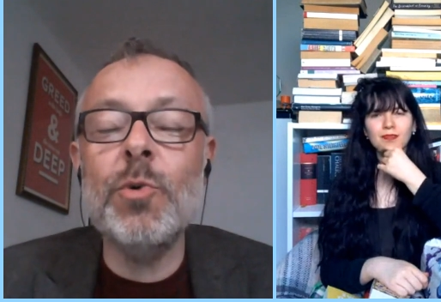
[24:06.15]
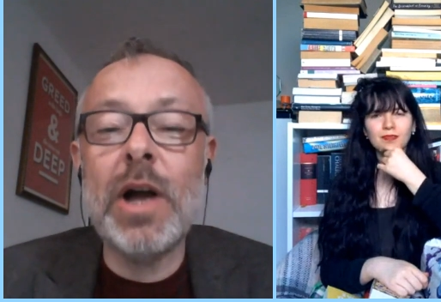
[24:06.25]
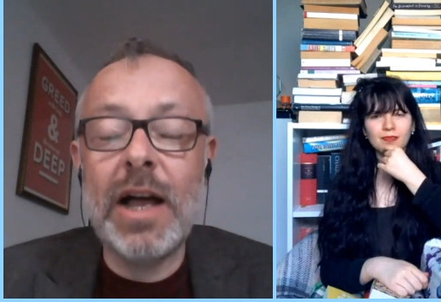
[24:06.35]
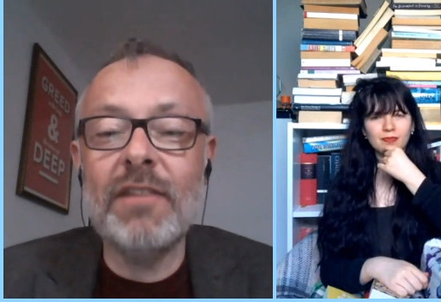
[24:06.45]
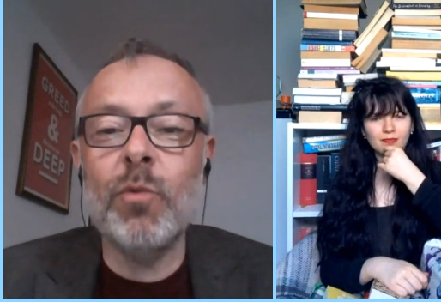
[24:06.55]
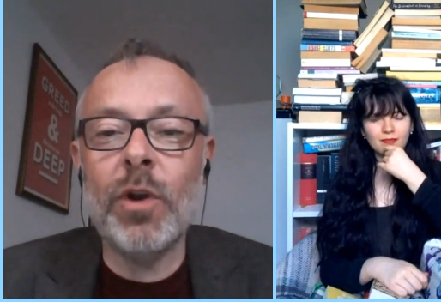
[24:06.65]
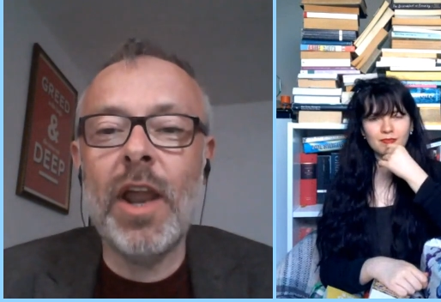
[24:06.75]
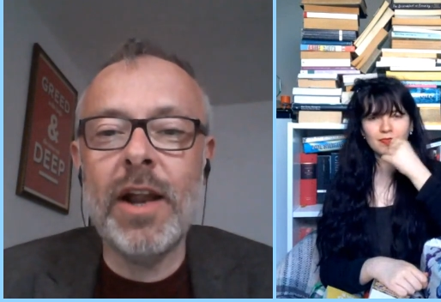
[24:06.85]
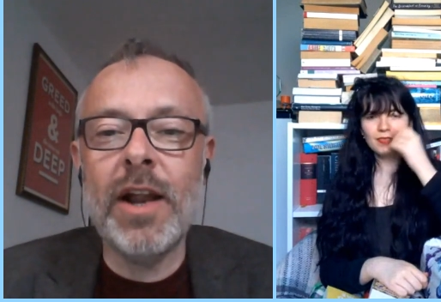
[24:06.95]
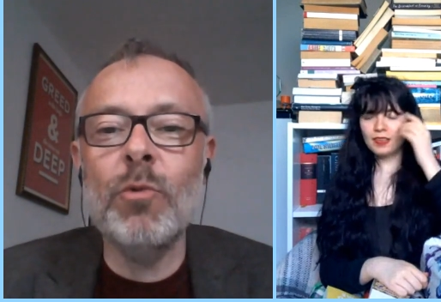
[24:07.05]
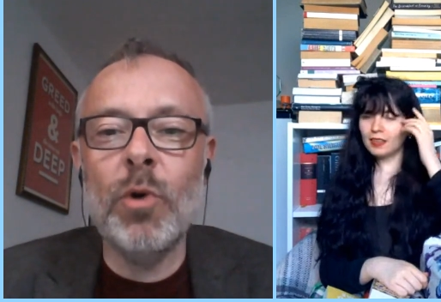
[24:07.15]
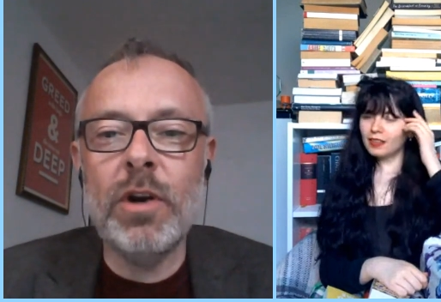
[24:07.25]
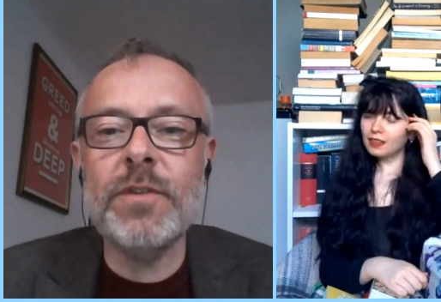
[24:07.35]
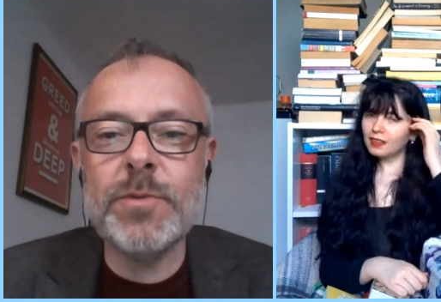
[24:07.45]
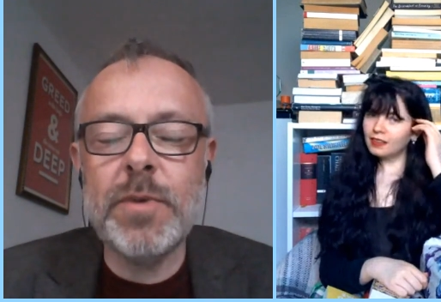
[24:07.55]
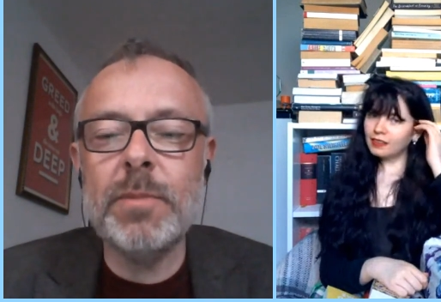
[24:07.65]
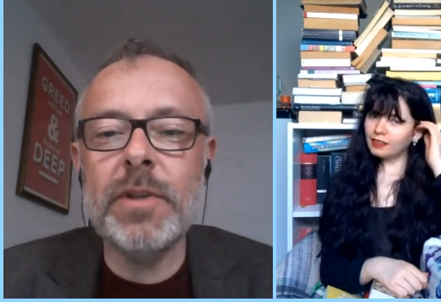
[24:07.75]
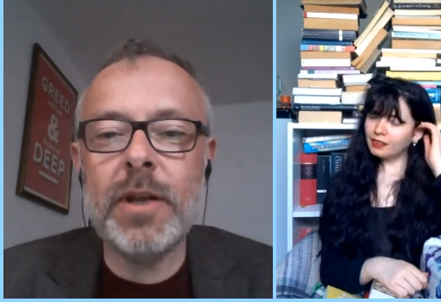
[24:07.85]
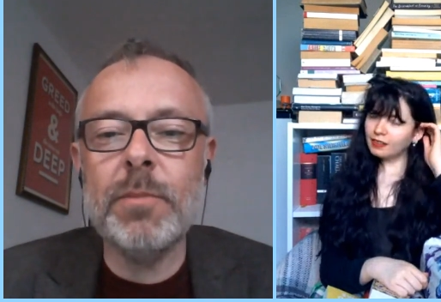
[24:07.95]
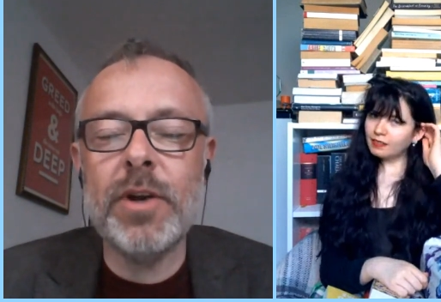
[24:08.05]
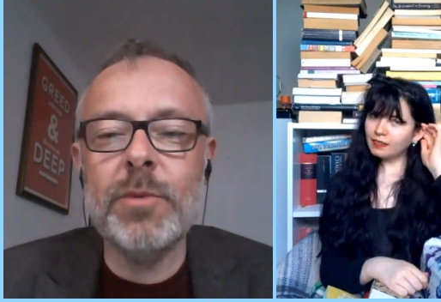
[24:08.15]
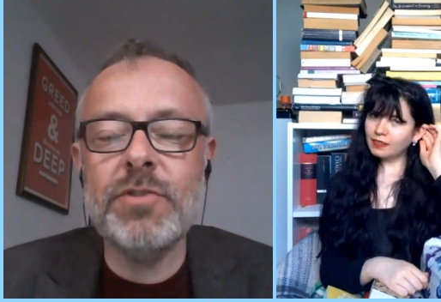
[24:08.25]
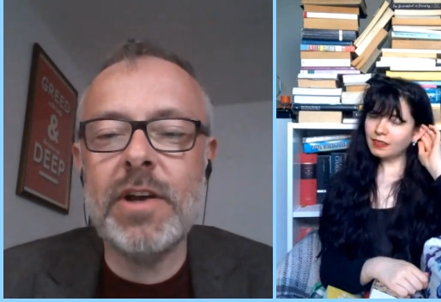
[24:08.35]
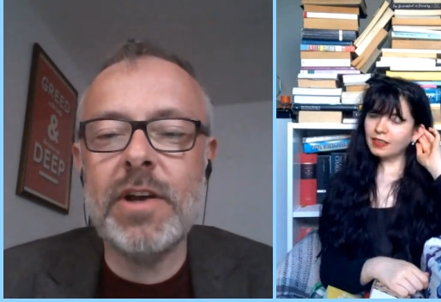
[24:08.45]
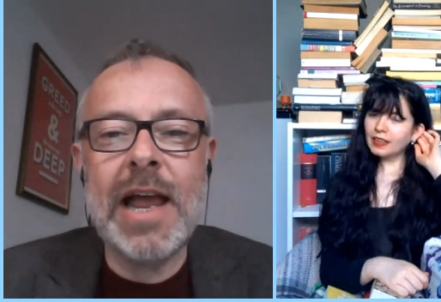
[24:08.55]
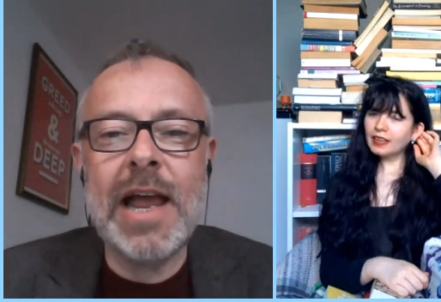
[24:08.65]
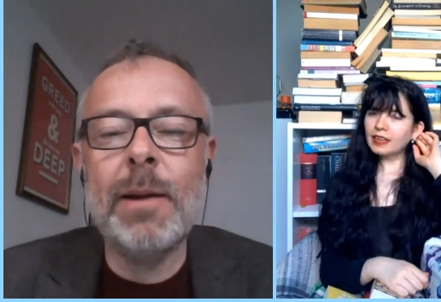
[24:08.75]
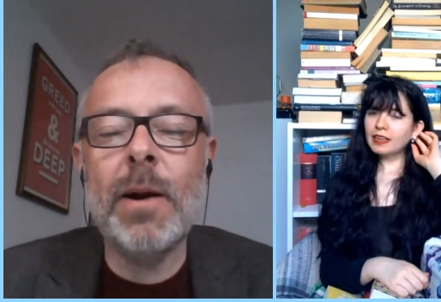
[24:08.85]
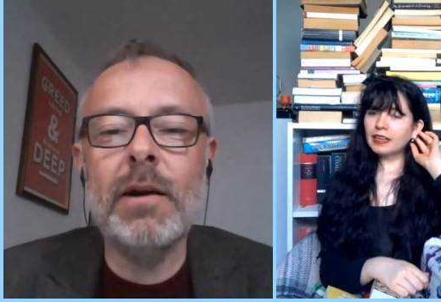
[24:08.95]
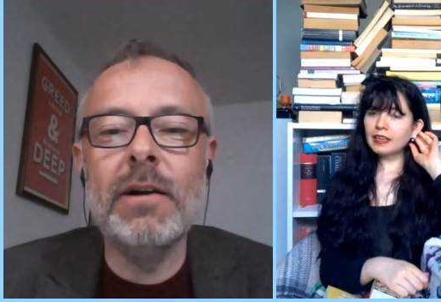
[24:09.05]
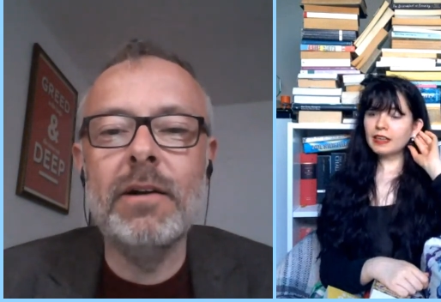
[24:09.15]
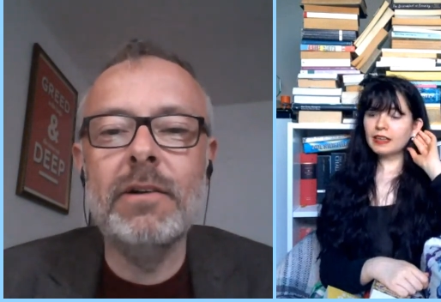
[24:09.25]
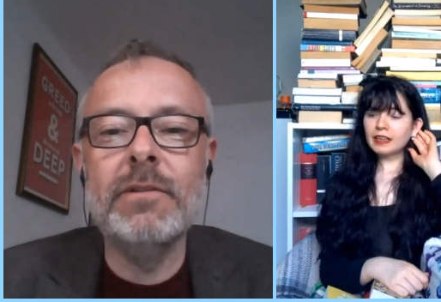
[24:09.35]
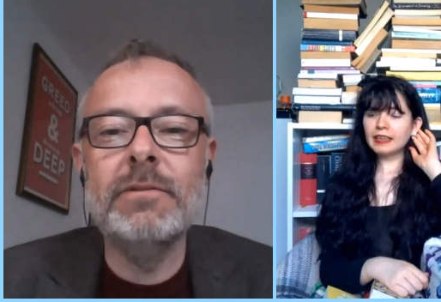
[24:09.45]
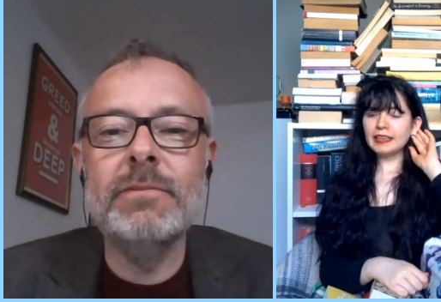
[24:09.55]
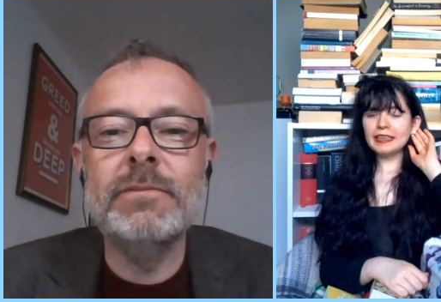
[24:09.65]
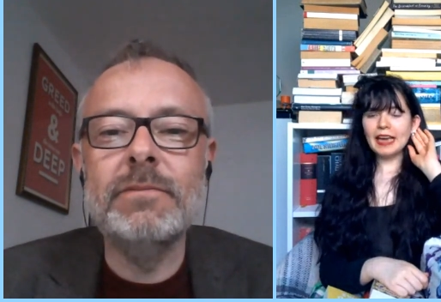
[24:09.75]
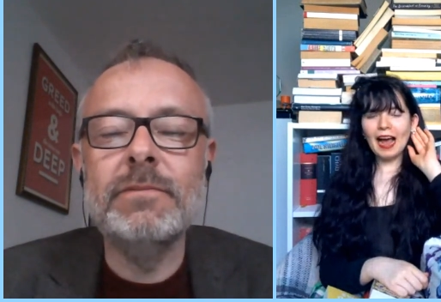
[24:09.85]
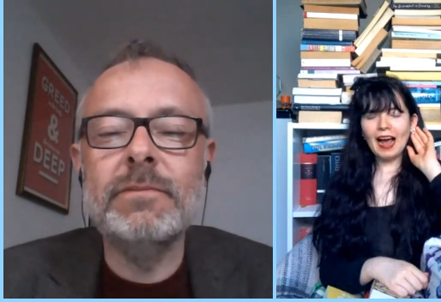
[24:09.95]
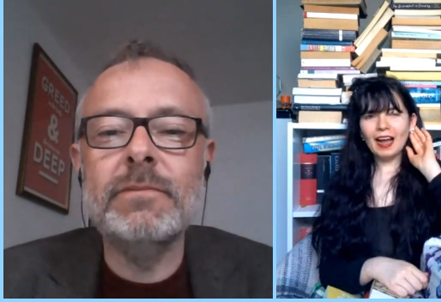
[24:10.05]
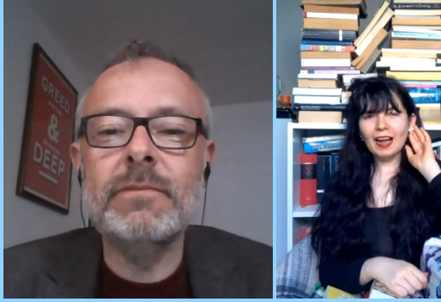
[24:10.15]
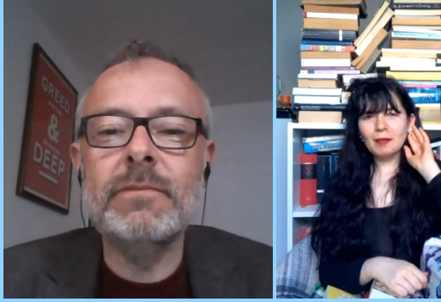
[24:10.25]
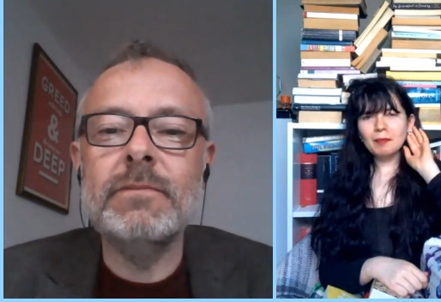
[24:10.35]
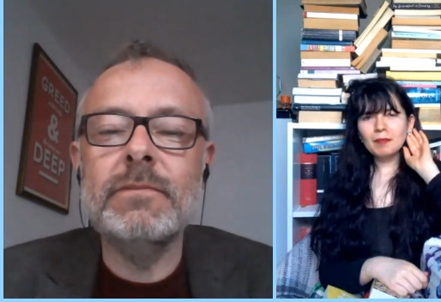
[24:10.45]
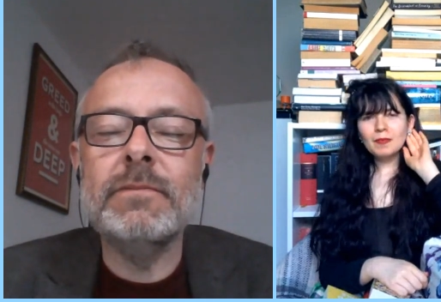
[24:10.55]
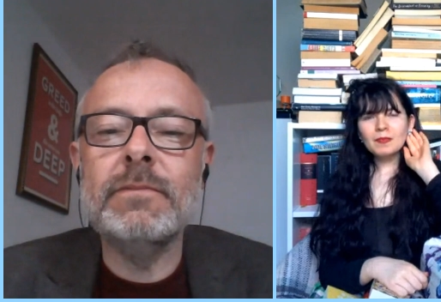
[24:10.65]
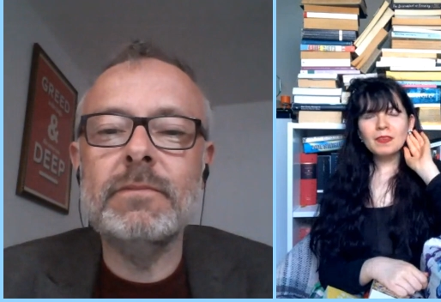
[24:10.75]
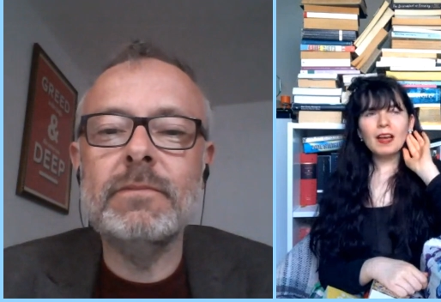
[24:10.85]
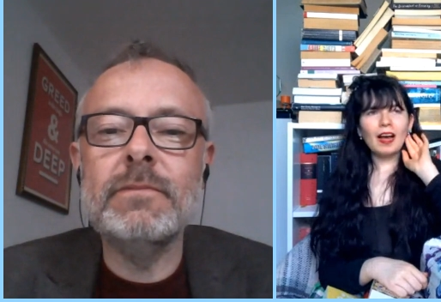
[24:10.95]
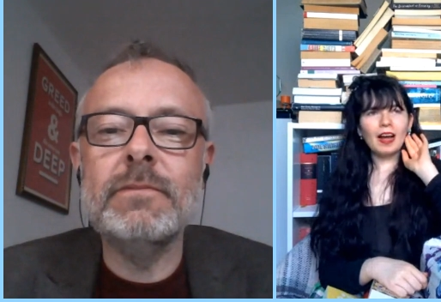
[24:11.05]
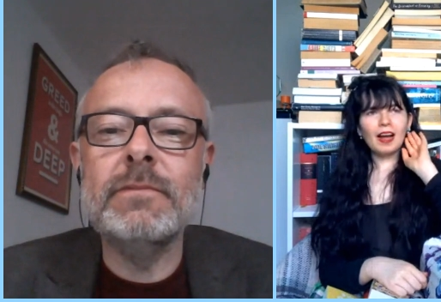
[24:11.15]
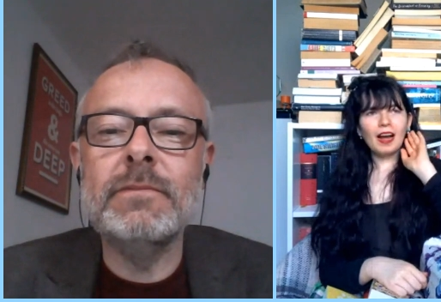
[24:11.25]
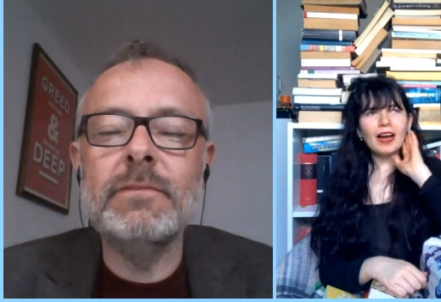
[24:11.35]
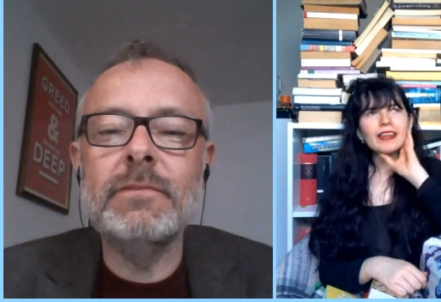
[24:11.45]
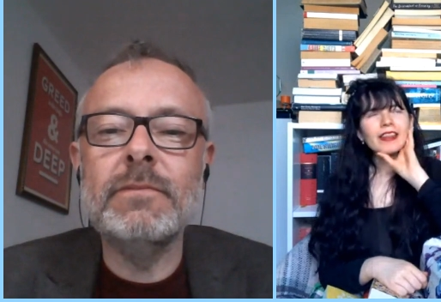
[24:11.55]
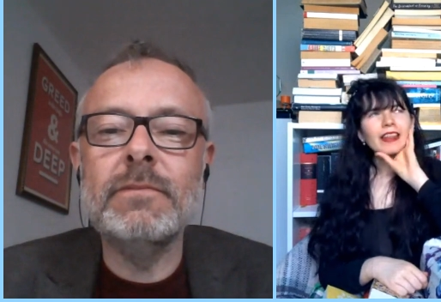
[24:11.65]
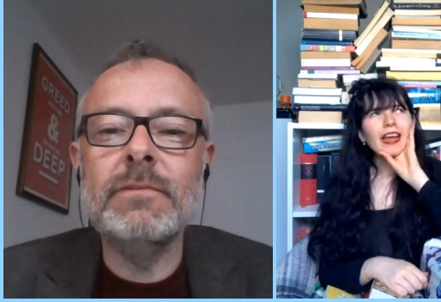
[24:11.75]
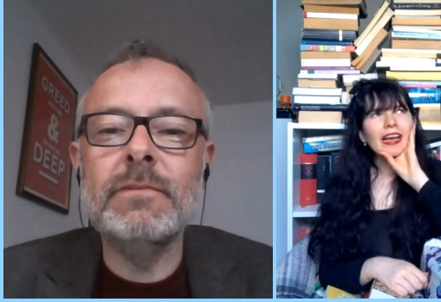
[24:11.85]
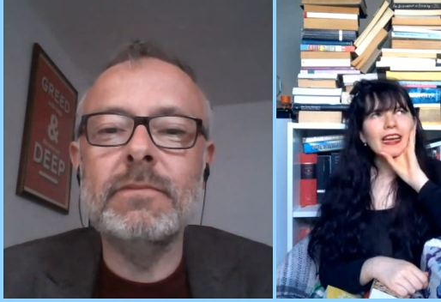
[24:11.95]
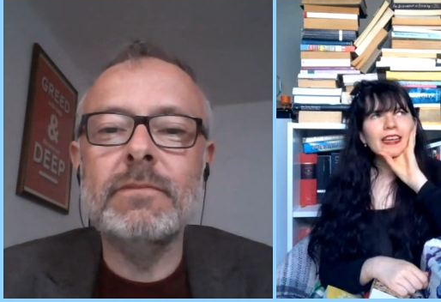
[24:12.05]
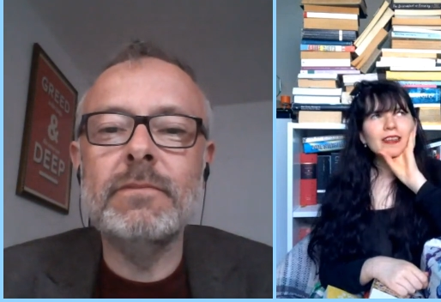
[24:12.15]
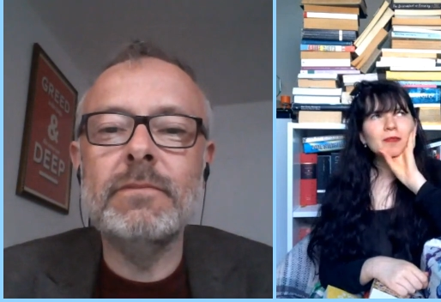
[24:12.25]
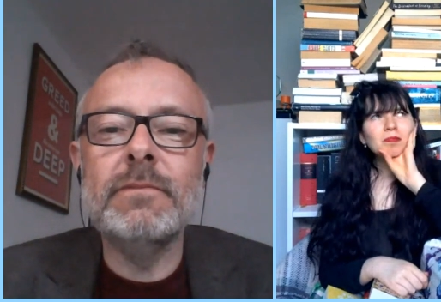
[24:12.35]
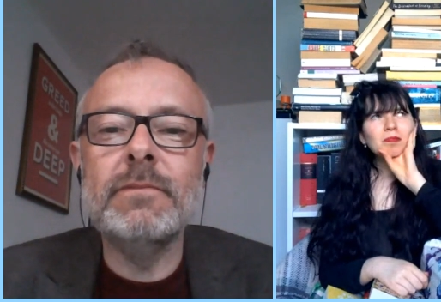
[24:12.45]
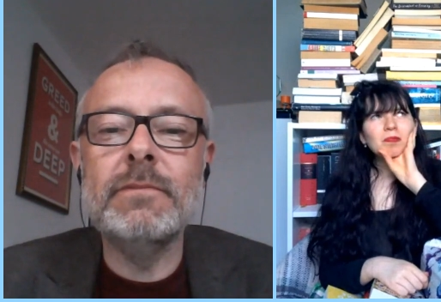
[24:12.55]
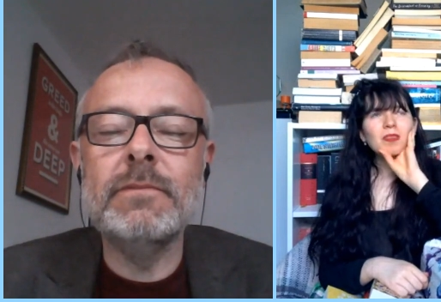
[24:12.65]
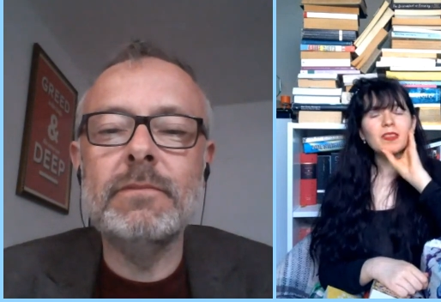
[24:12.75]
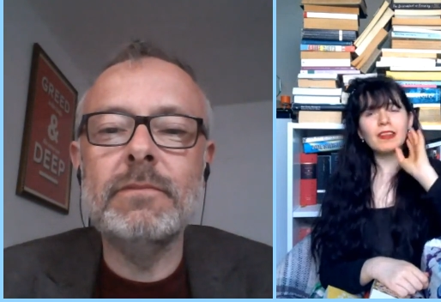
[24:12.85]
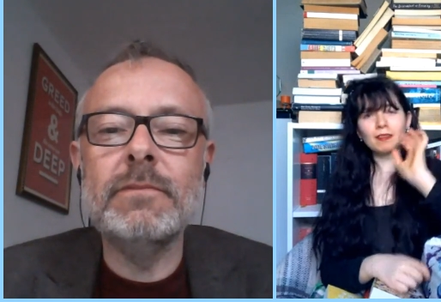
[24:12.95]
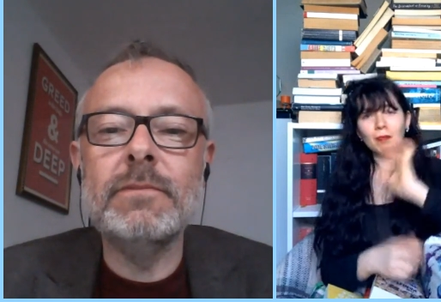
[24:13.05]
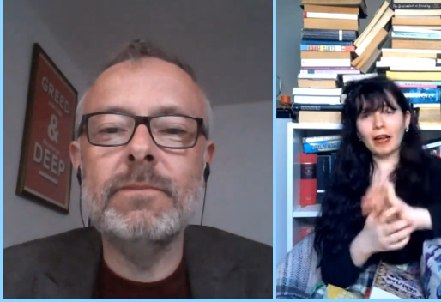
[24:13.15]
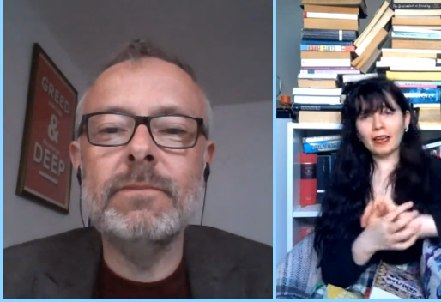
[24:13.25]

Speaker 1: you have one? Are you one of those people that can pretty much write anywhere?
Speaker 2: Yeah, um, I think this